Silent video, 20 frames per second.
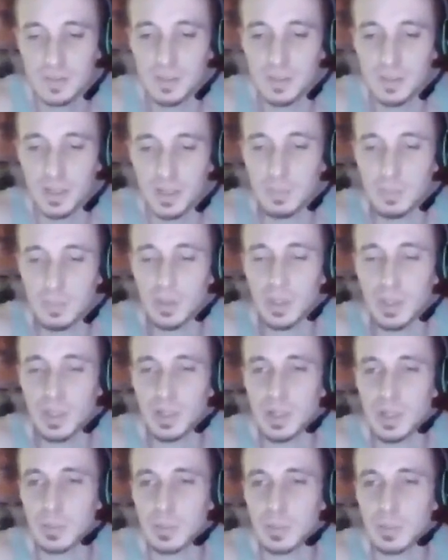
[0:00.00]
I'm looking
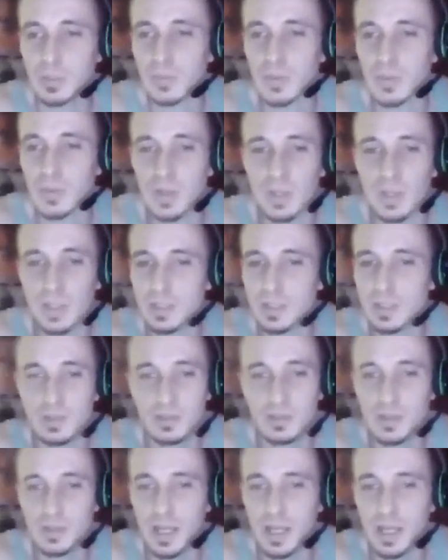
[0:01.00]
up
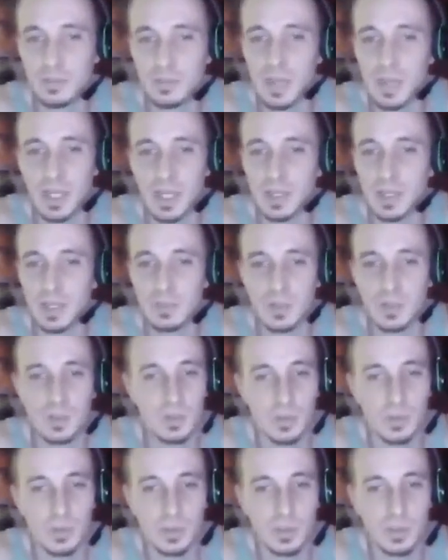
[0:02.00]
fucking makeup
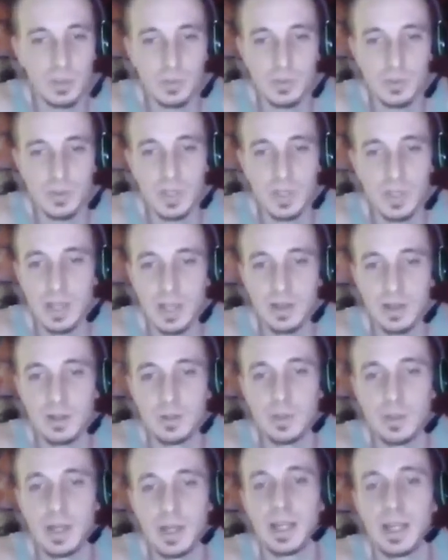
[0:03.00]
tutorials and how to
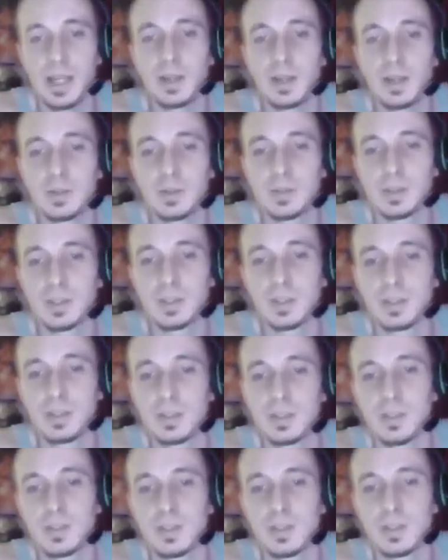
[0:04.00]
do my nails
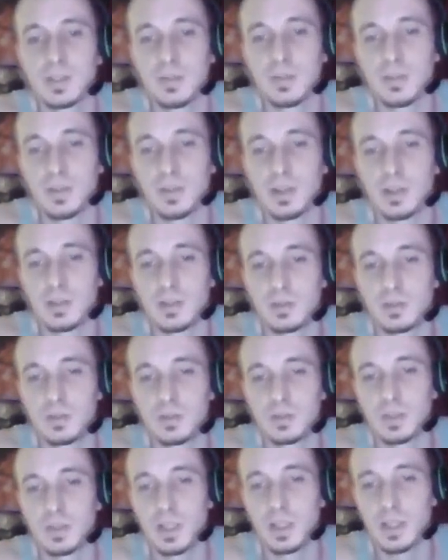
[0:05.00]
and stuff and then
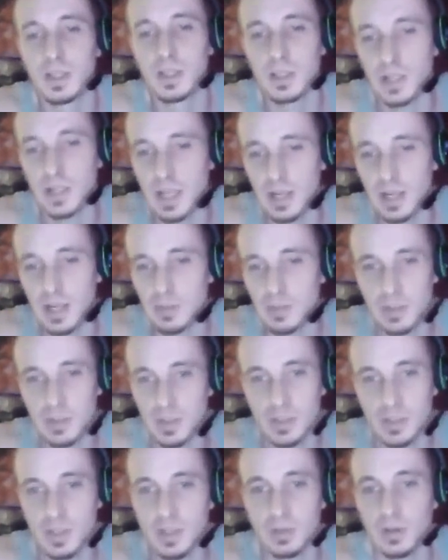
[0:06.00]
cussing at them. It's
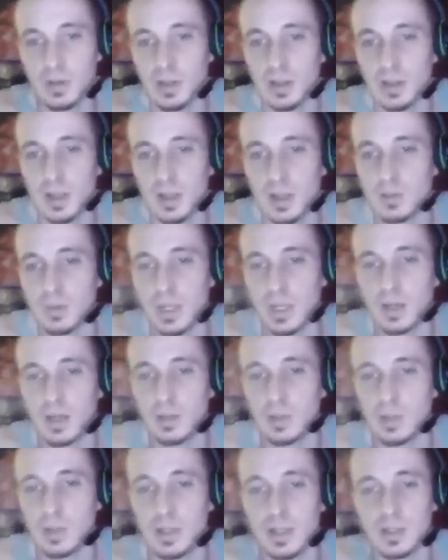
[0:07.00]
because I don't care
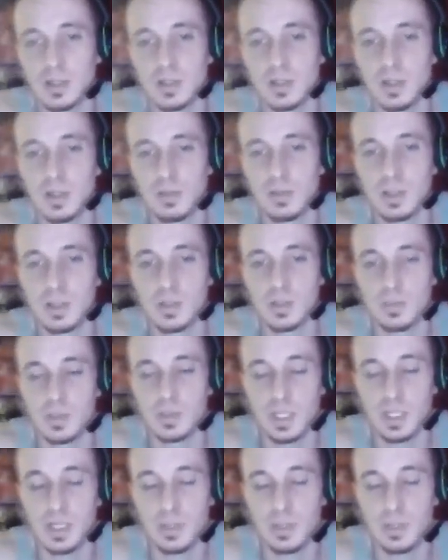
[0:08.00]
about that stuff. It doesn't
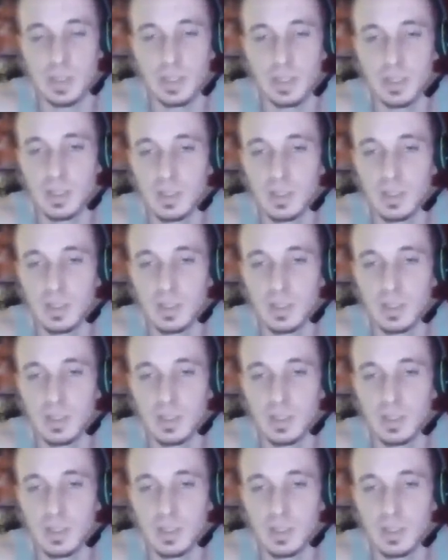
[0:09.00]
pertain to me.